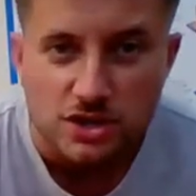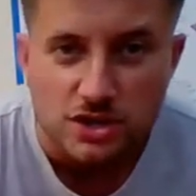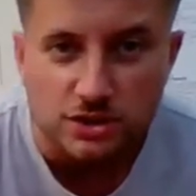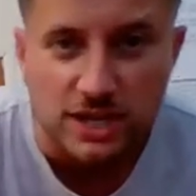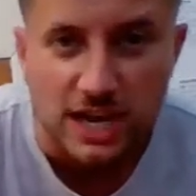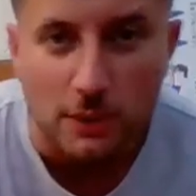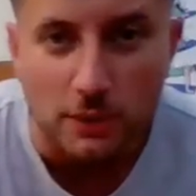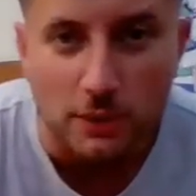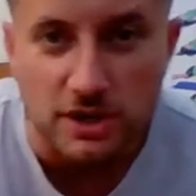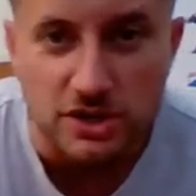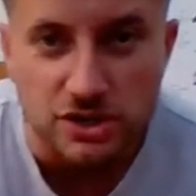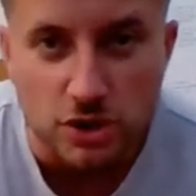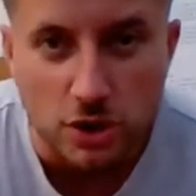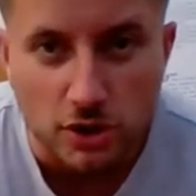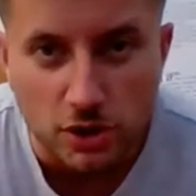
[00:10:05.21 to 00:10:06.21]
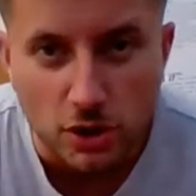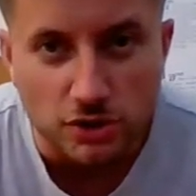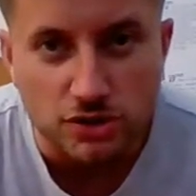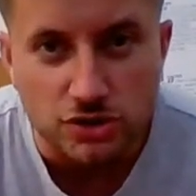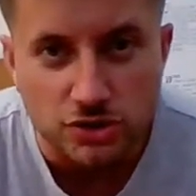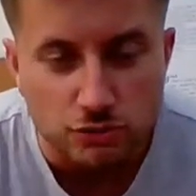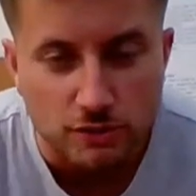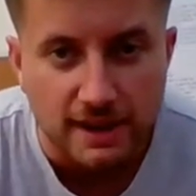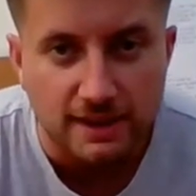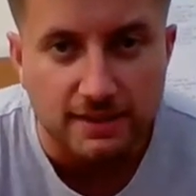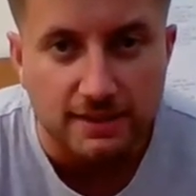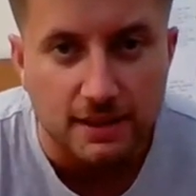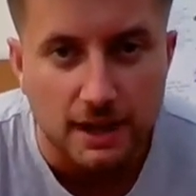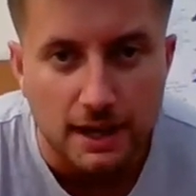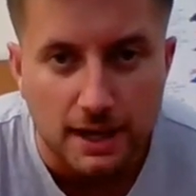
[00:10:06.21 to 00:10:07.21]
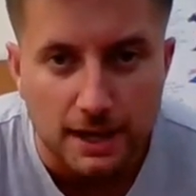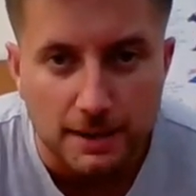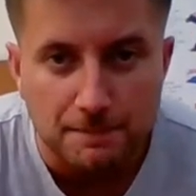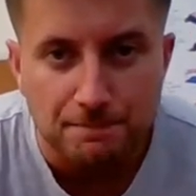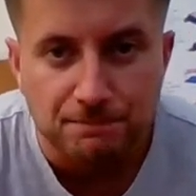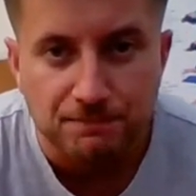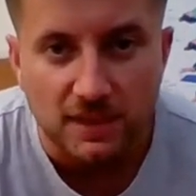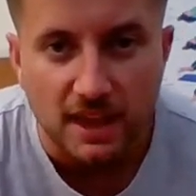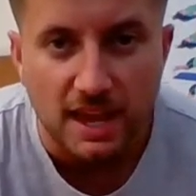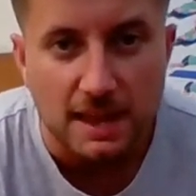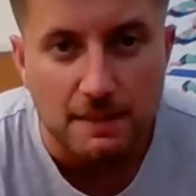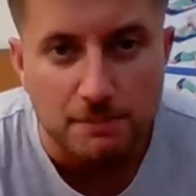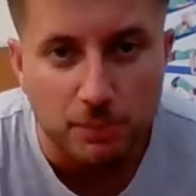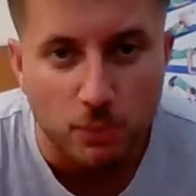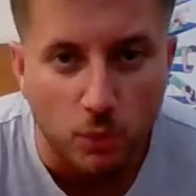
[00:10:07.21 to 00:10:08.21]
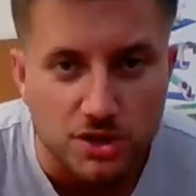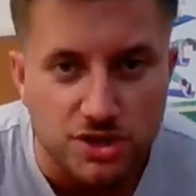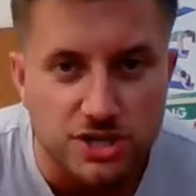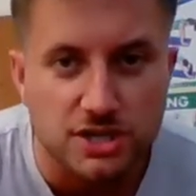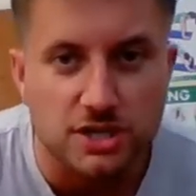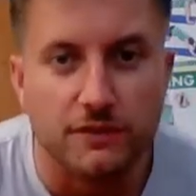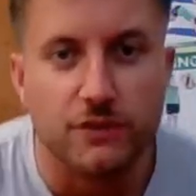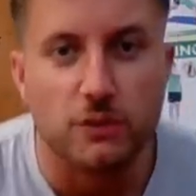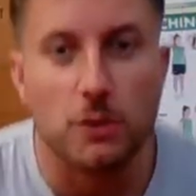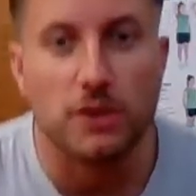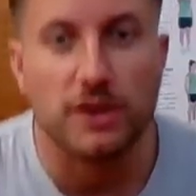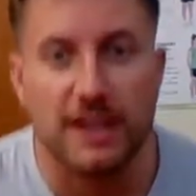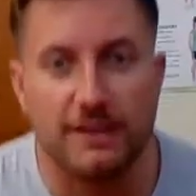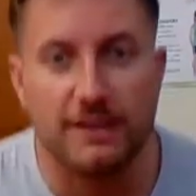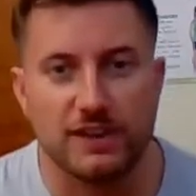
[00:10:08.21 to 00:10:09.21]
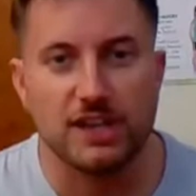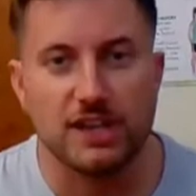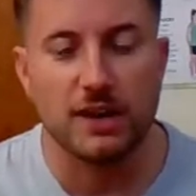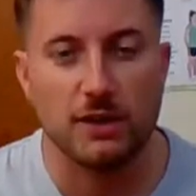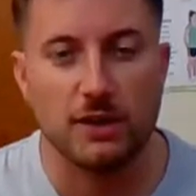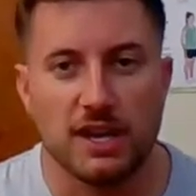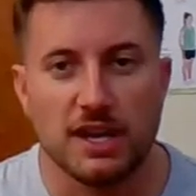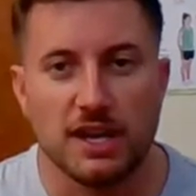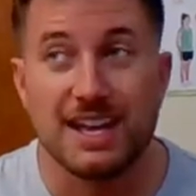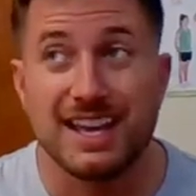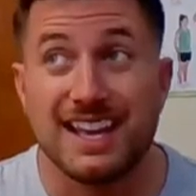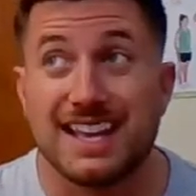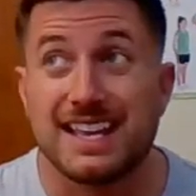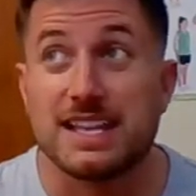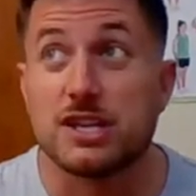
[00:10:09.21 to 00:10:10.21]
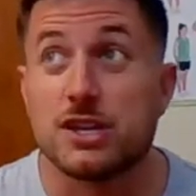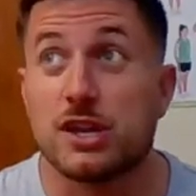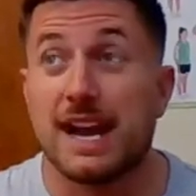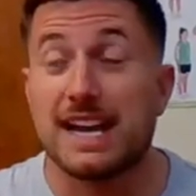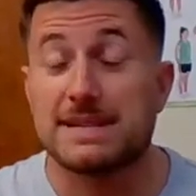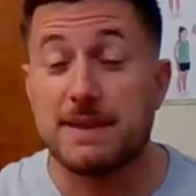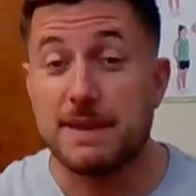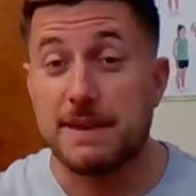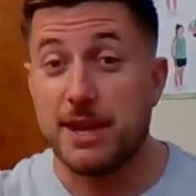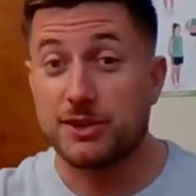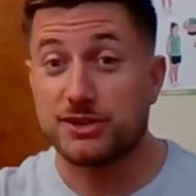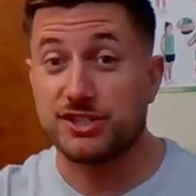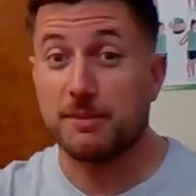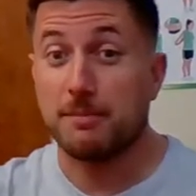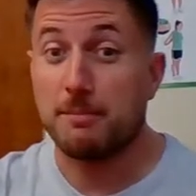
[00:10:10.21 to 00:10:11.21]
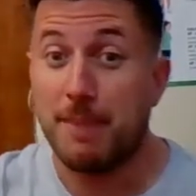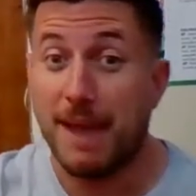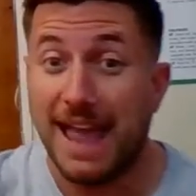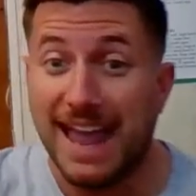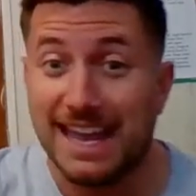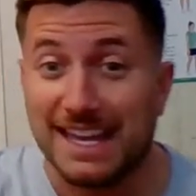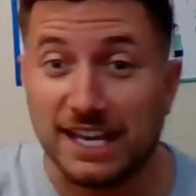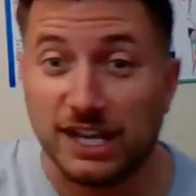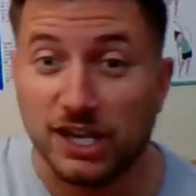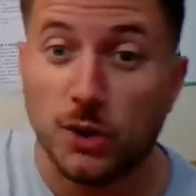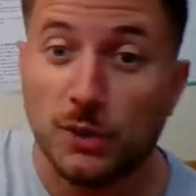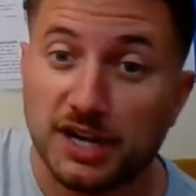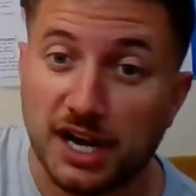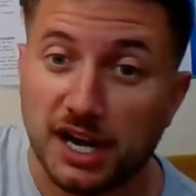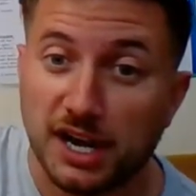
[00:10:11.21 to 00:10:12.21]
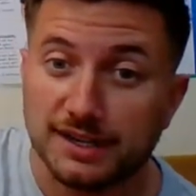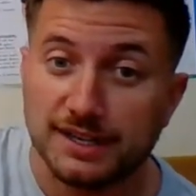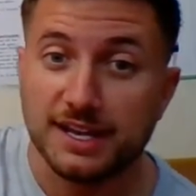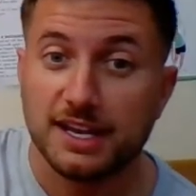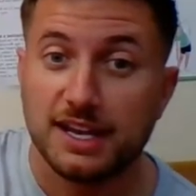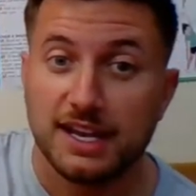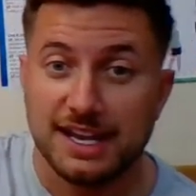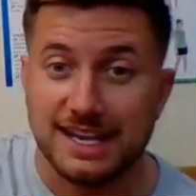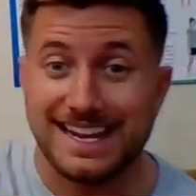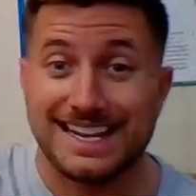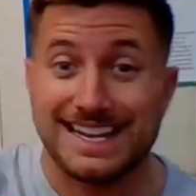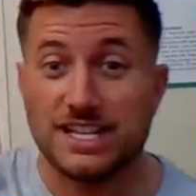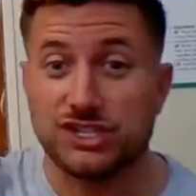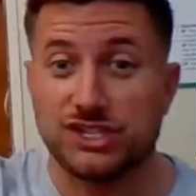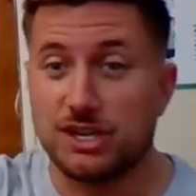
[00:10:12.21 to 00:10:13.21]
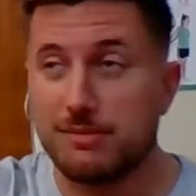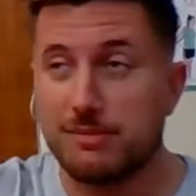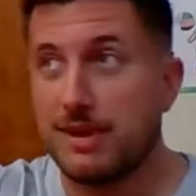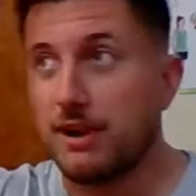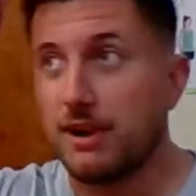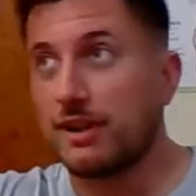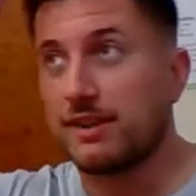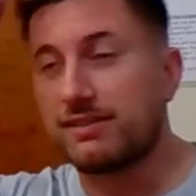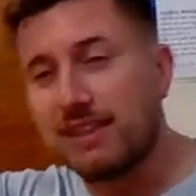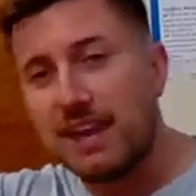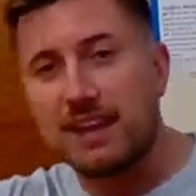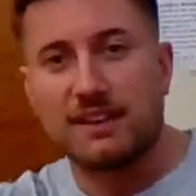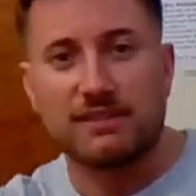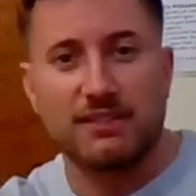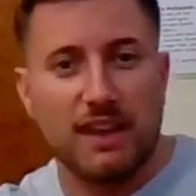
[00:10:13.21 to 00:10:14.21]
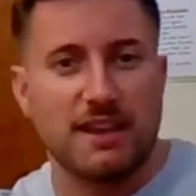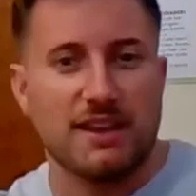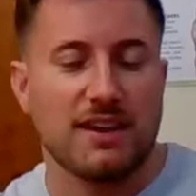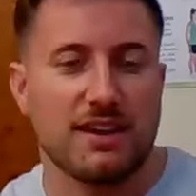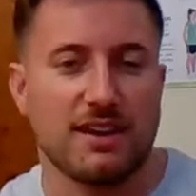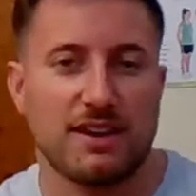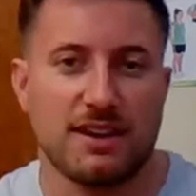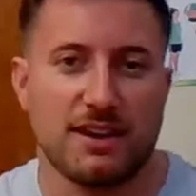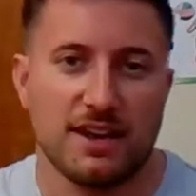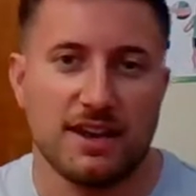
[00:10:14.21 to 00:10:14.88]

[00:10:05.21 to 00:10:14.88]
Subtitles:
So now we're going to start our strength portion of the workout video. You guys might hear some banging going on in the gym here. Think.